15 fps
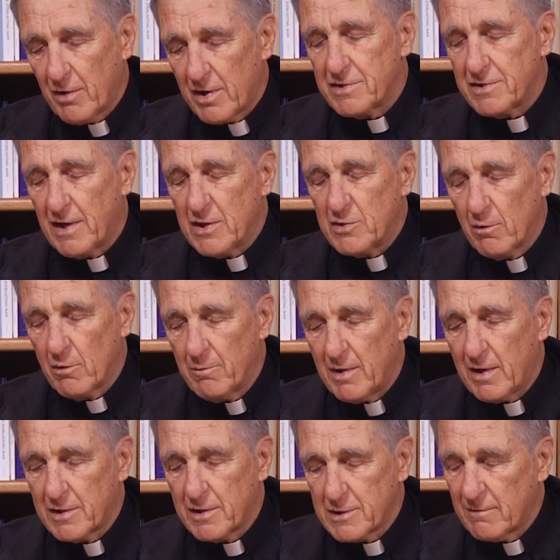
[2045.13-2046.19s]
resonates with
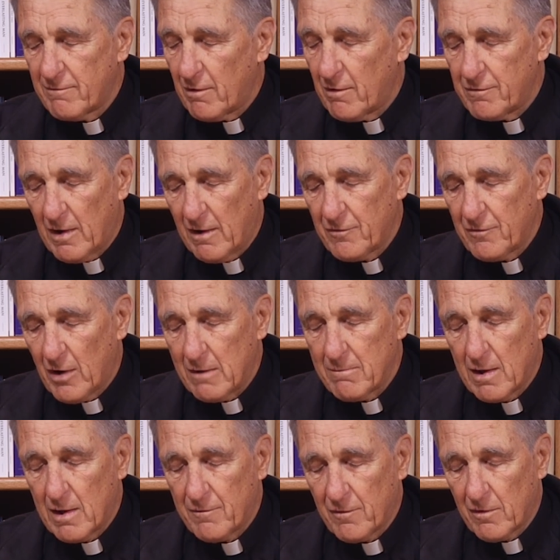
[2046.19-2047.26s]
me because I've thought
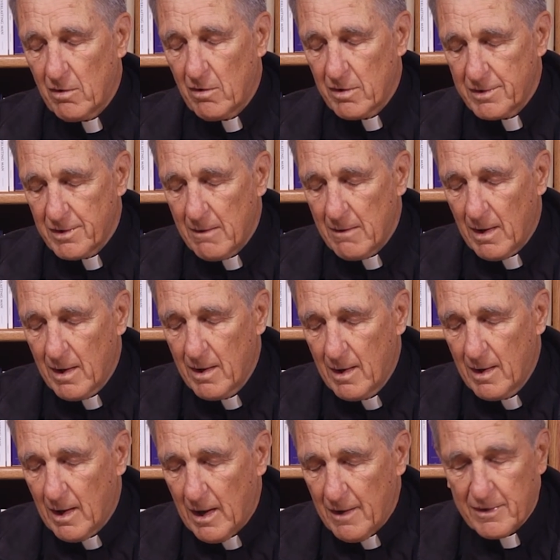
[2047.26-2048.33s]
about it for a long time.
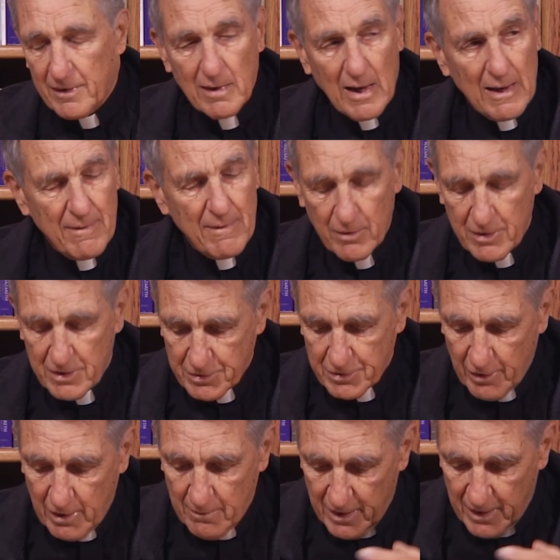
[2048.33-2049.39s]
I think a lot of people
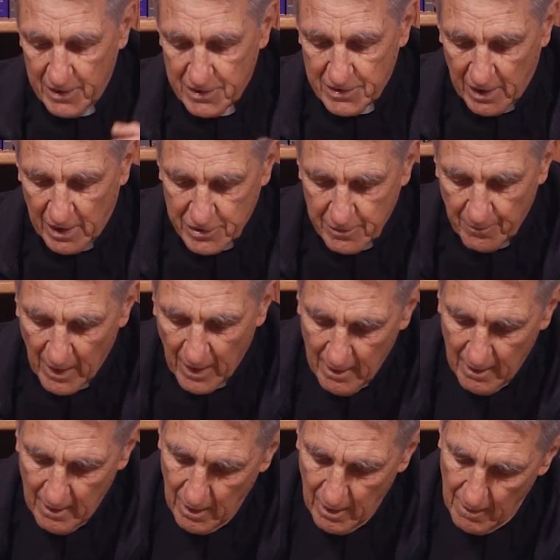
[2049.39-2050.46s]
disagree, but he says,
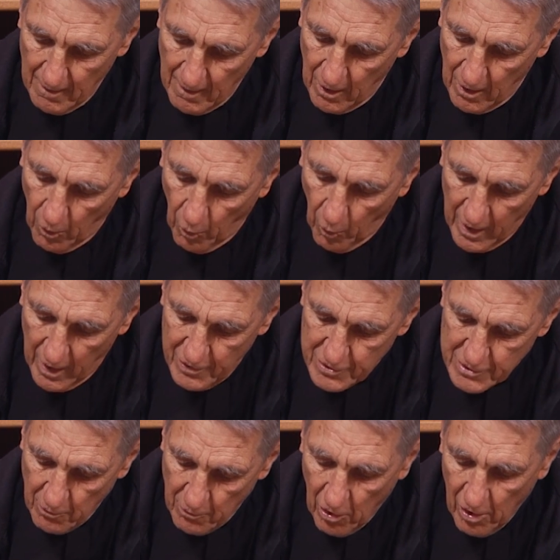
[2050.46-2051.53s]
what
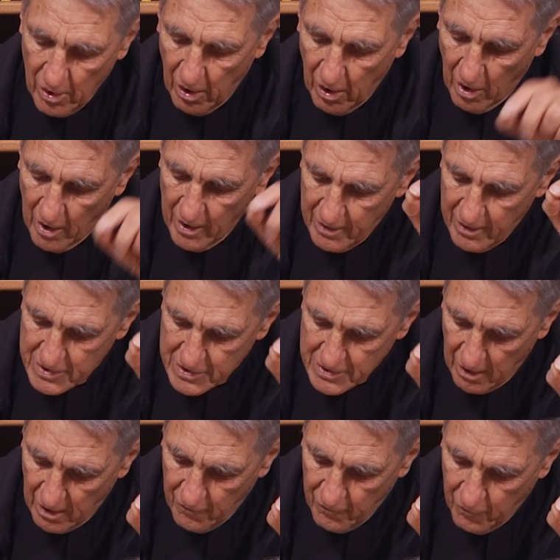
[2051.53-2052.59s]
is more, art
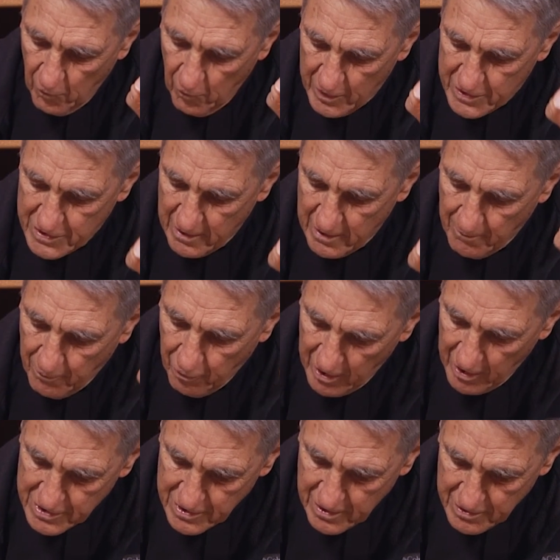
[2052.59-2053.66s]
itself, which in
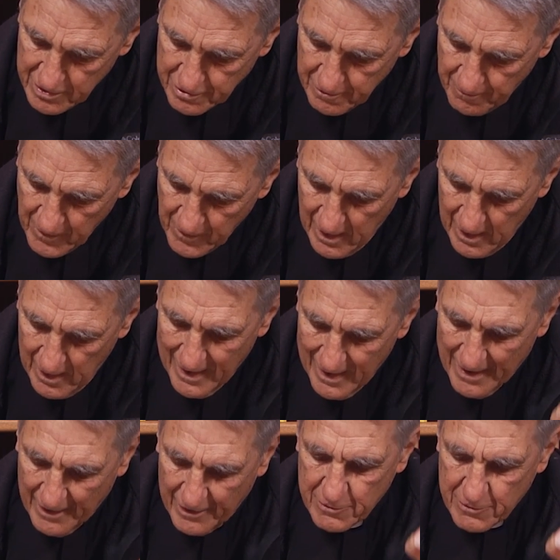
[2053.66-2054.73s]
Impressionism
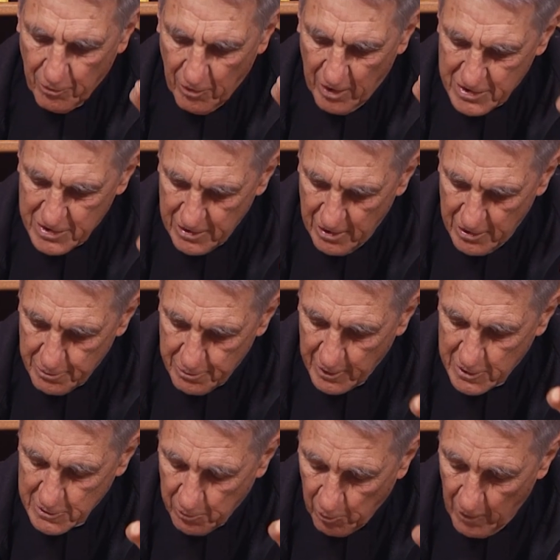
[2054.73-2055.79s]
and Expressionism
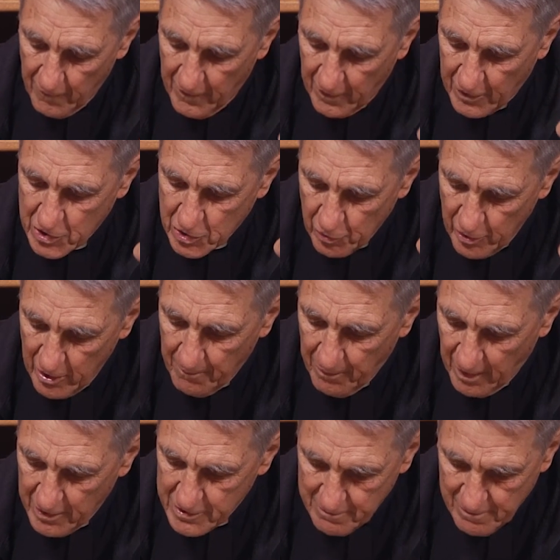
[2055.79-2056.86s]
explored the extreme
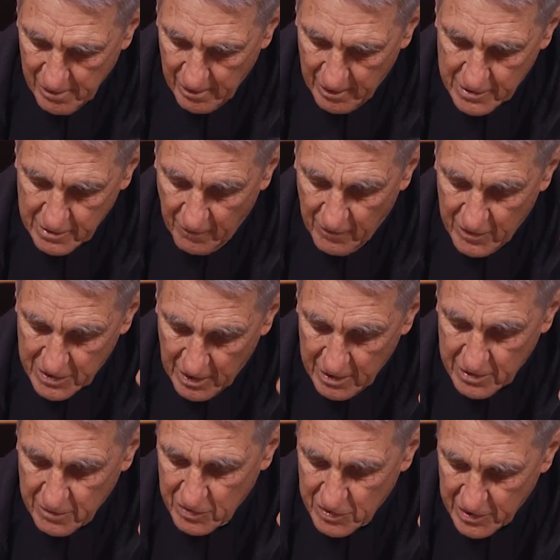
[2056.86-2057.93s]
possibilities of the
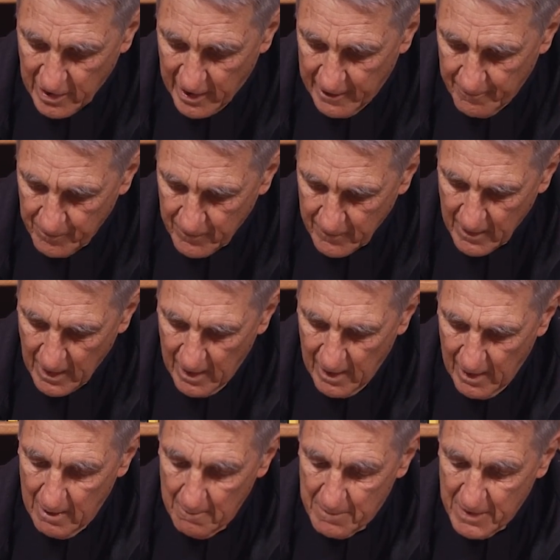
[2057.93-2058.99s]
sense of sight,
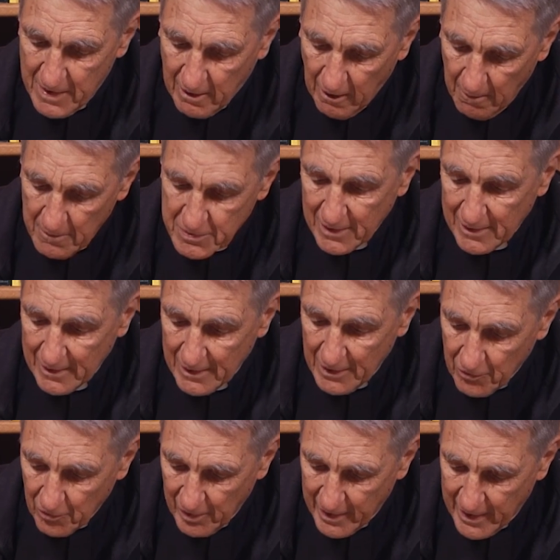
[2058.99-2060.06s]
becomes
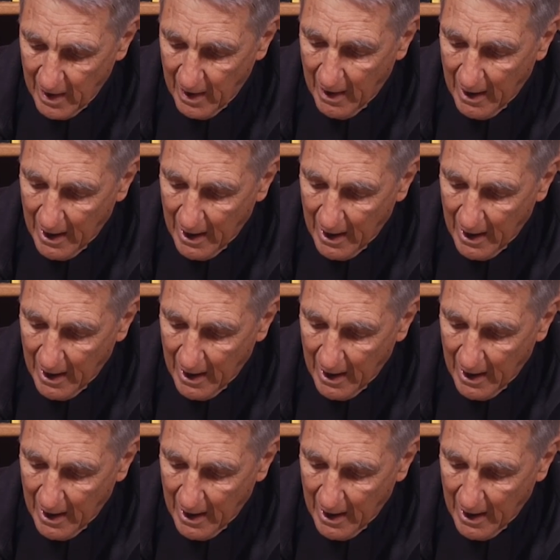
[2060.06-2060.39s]
literally